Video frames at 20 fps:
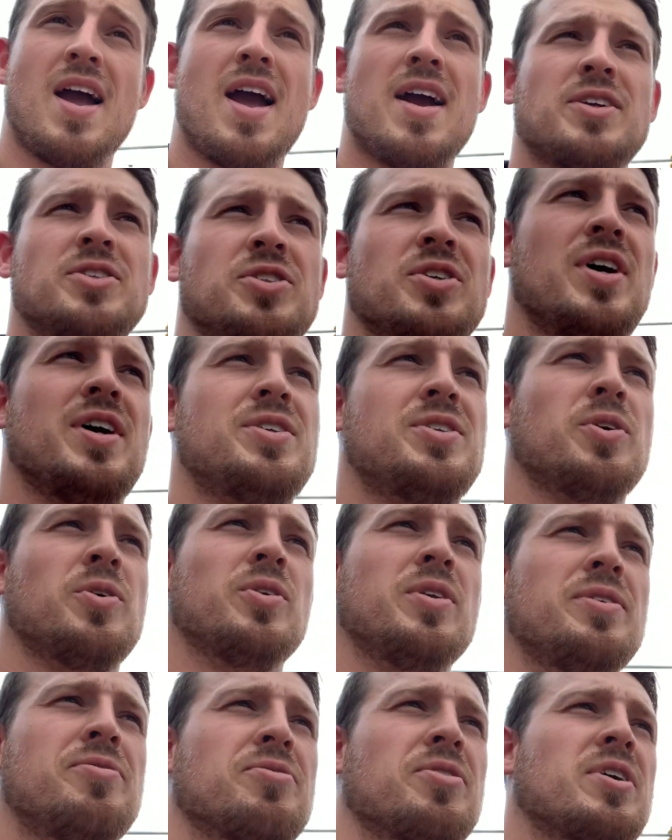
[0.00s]
Actually, I
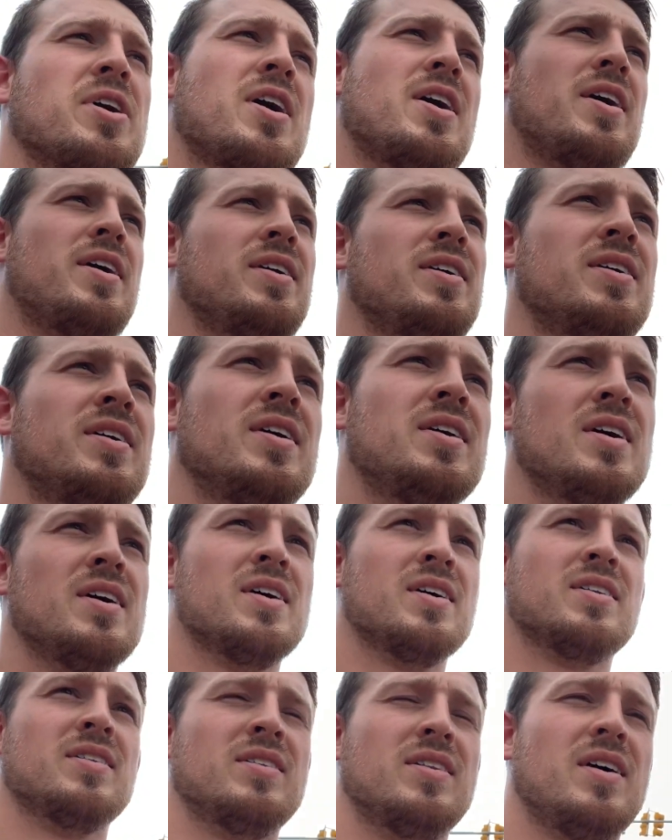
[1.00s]
totally forgot
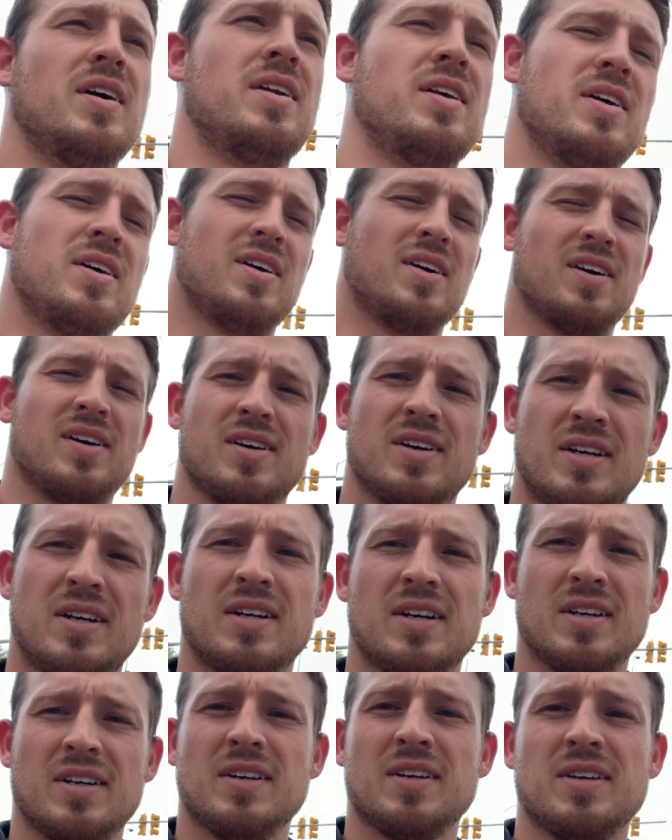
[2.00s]
that uh,
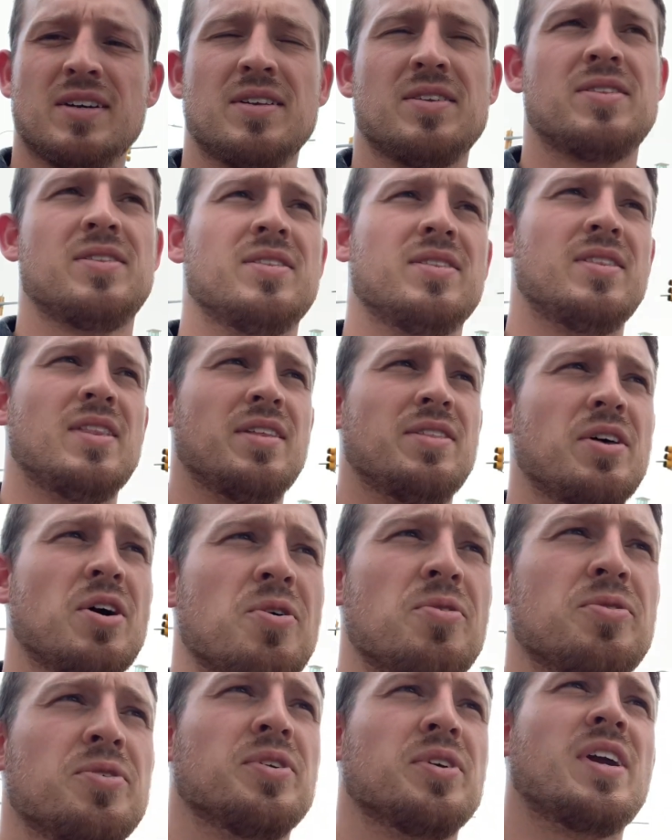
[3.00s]
that the
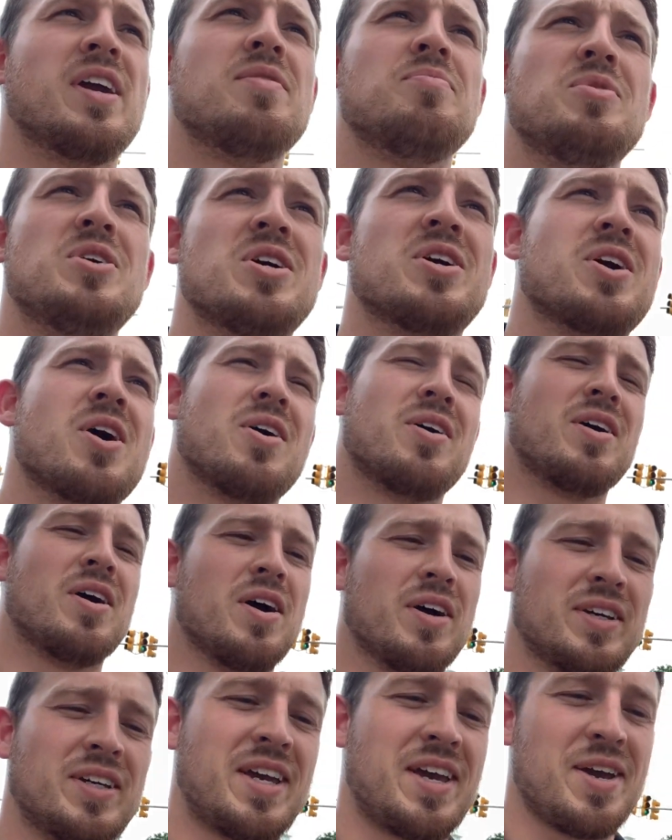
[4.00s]
owner gave me a,
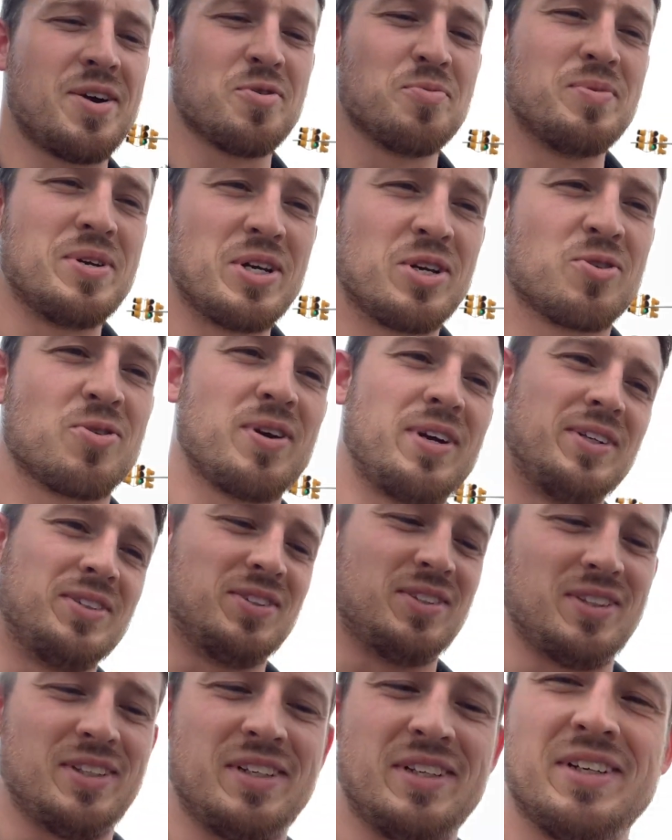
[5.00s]
a Kale Me
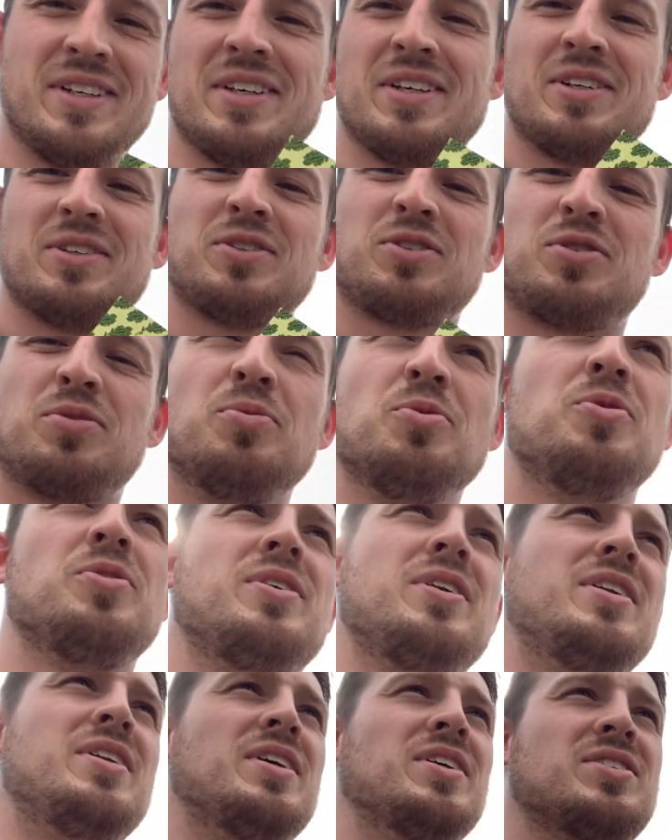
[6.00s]
Crazy
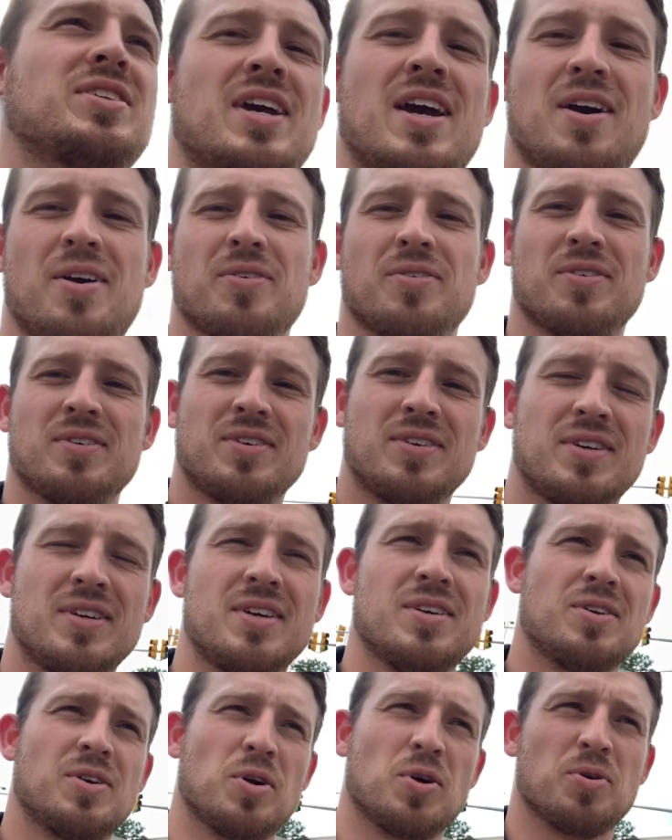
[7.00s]
smoothie discount,
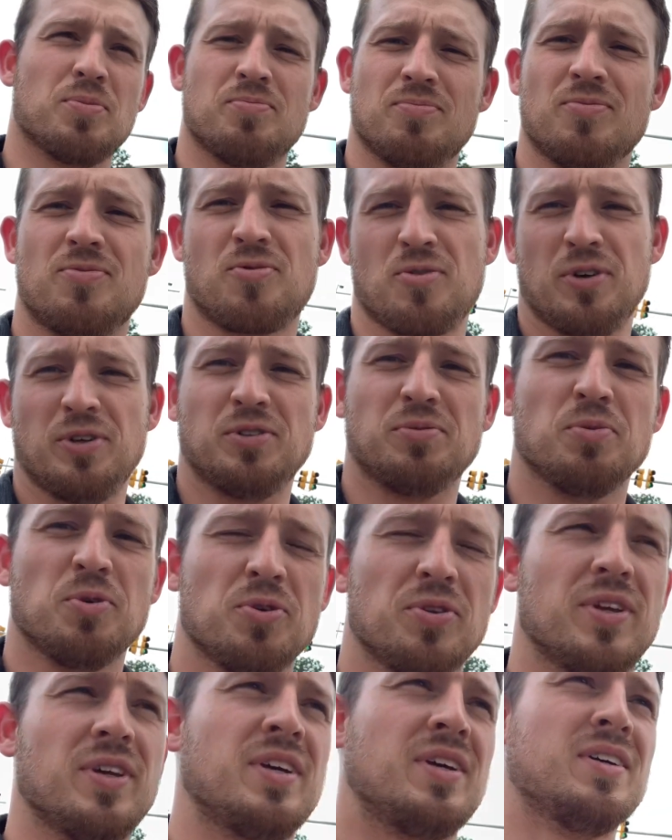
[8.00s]
or free
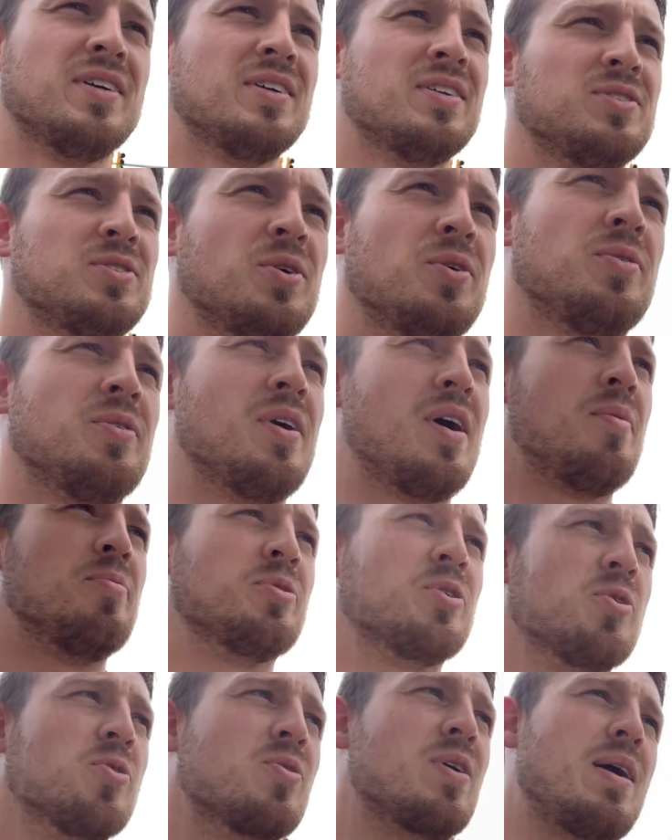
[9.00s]
smoothie. So I'm
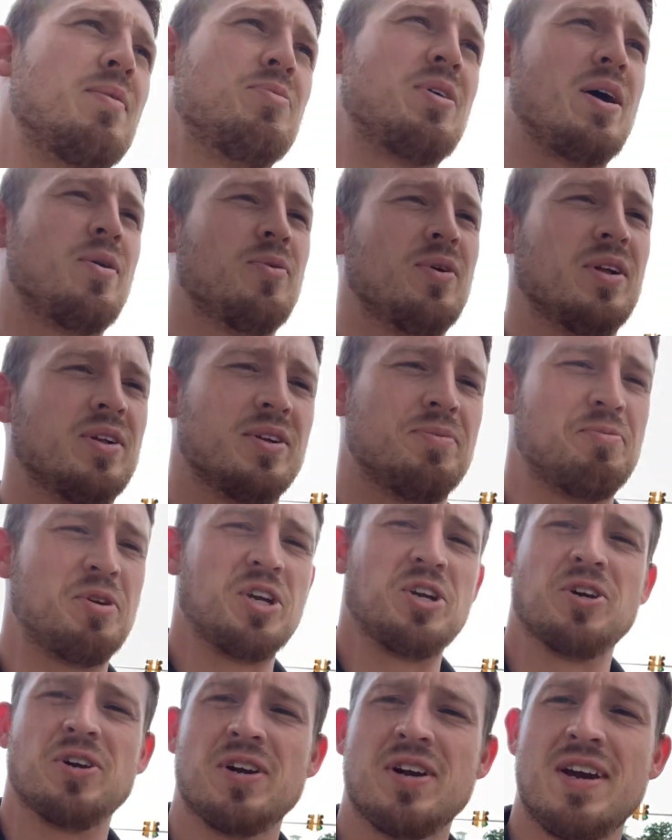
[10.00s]
gonna go grab that while I'm
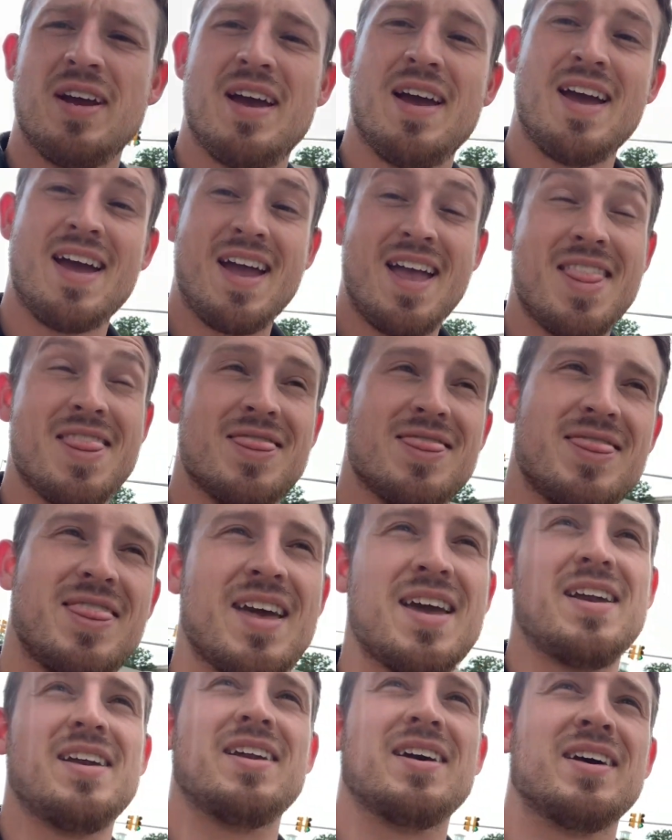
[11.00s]
here.
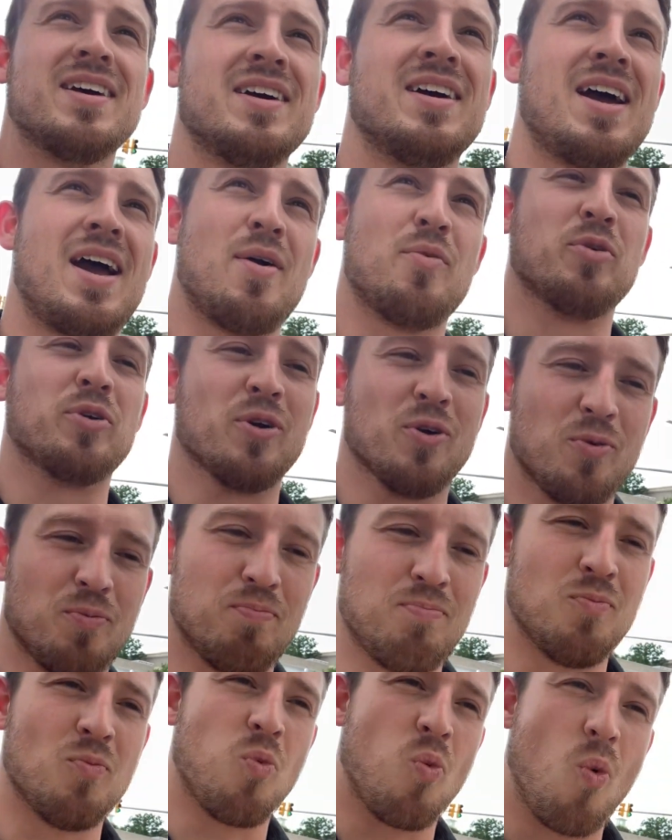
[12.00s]
Then I will go
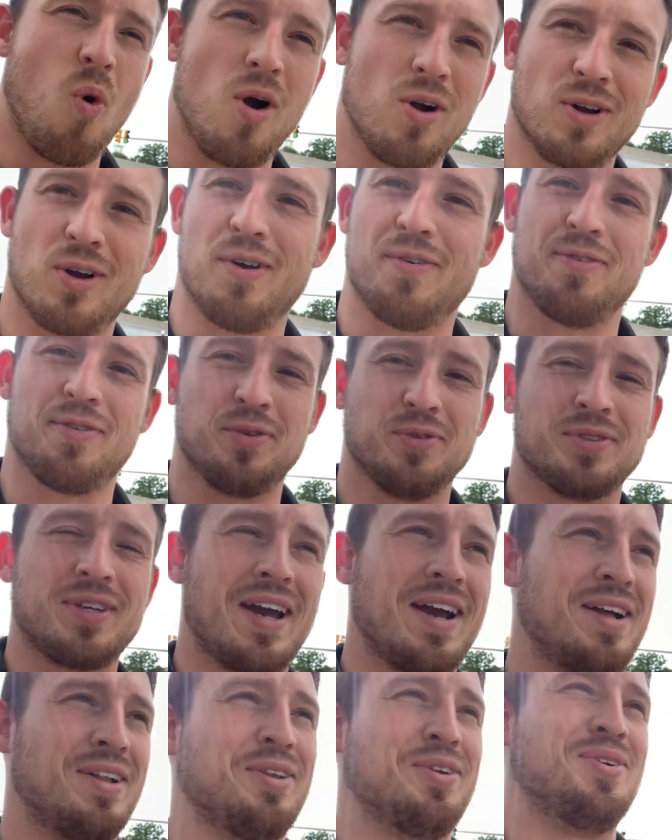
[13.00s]
walk off those
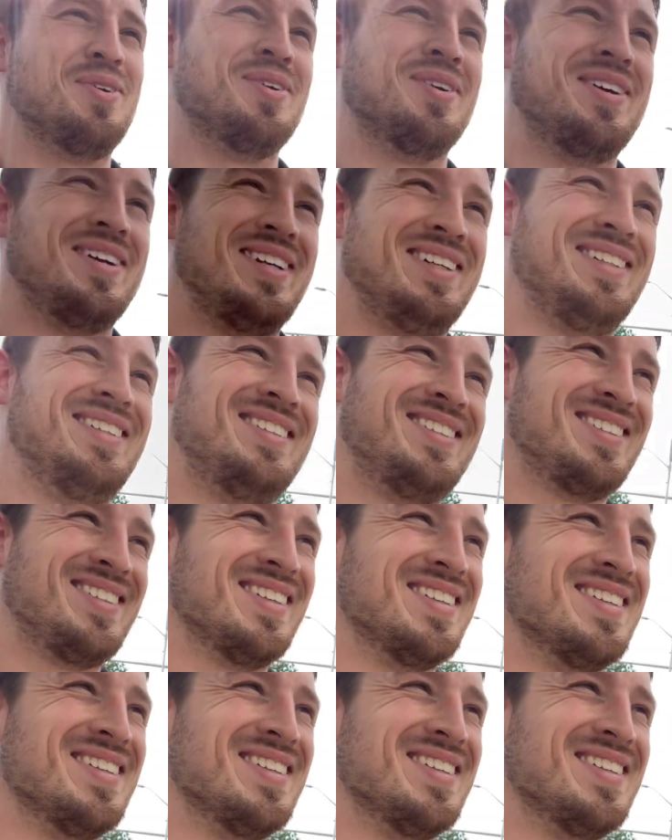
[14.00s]
calories.